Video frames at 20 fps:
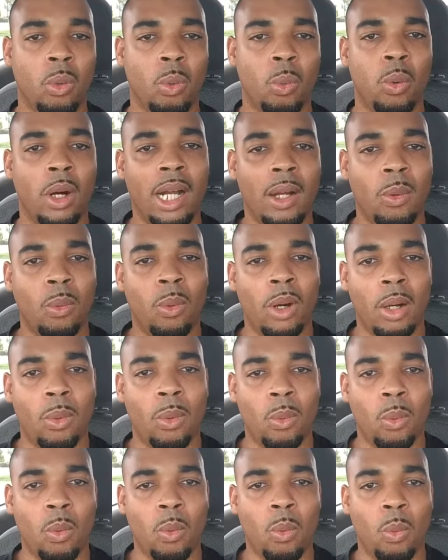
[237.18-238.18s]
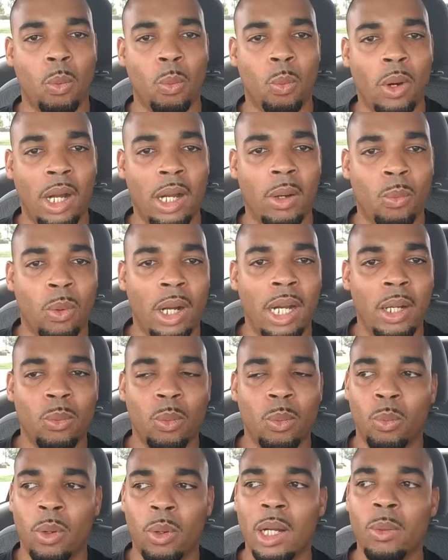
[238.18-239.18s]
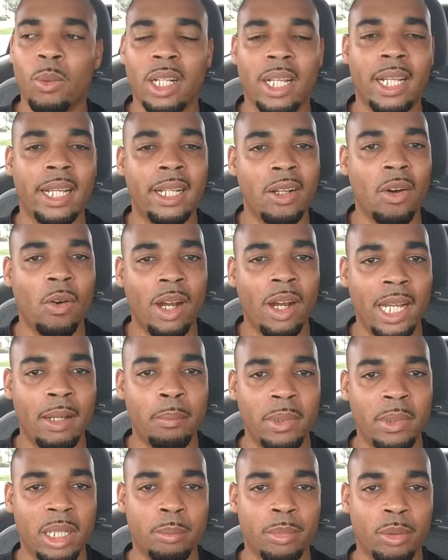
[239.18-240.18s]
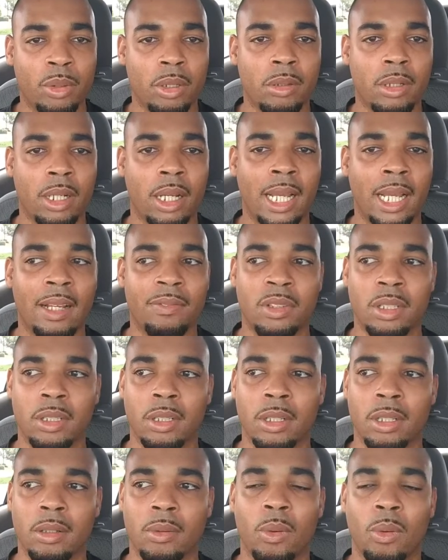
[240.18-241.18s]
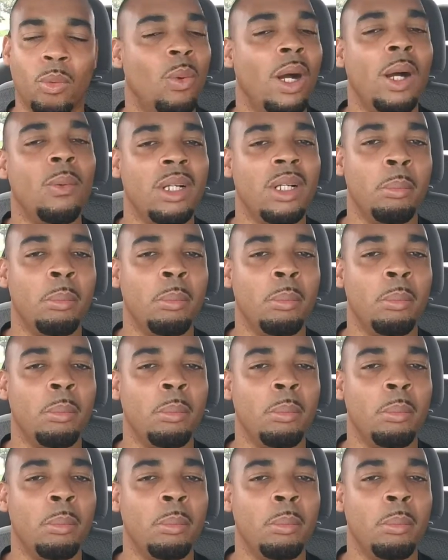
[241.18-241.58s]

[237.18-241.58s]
Why would an NOI member why